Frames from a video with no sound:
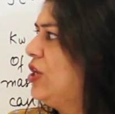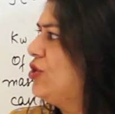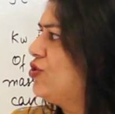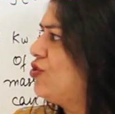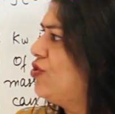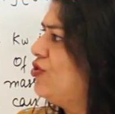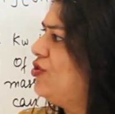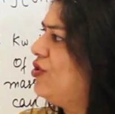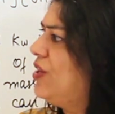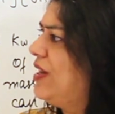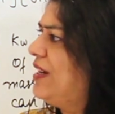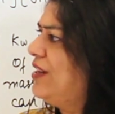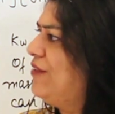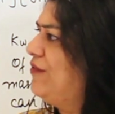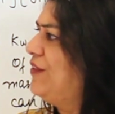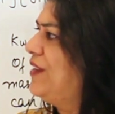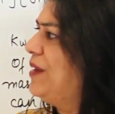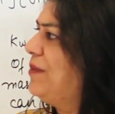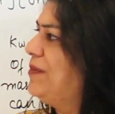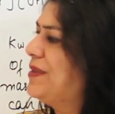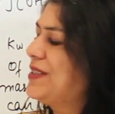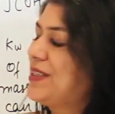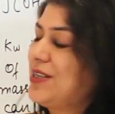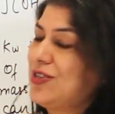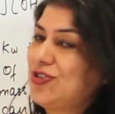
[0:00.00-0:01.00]
So none of
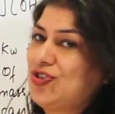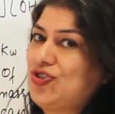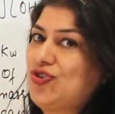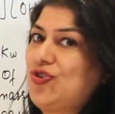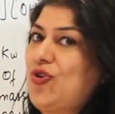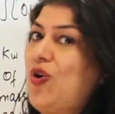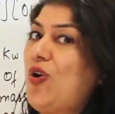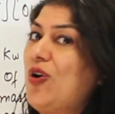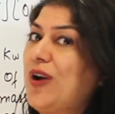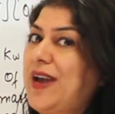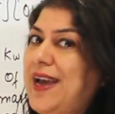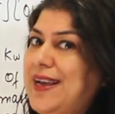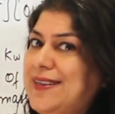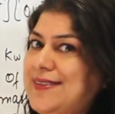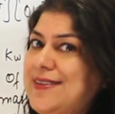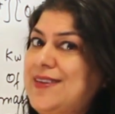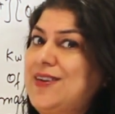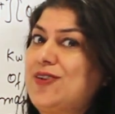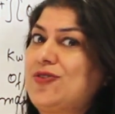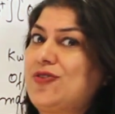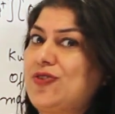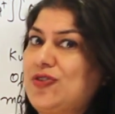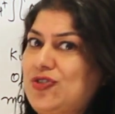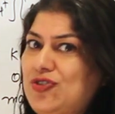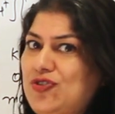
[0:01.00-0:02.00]
them is a strong acid
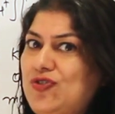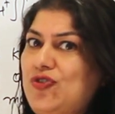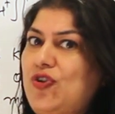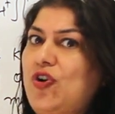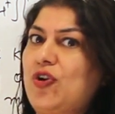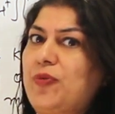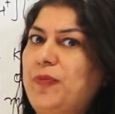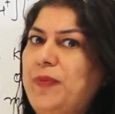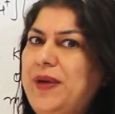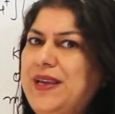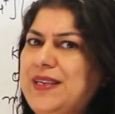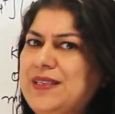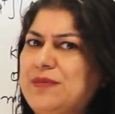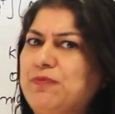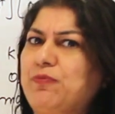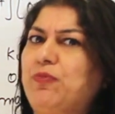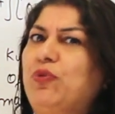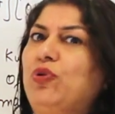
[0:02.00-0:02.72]
or a strong base.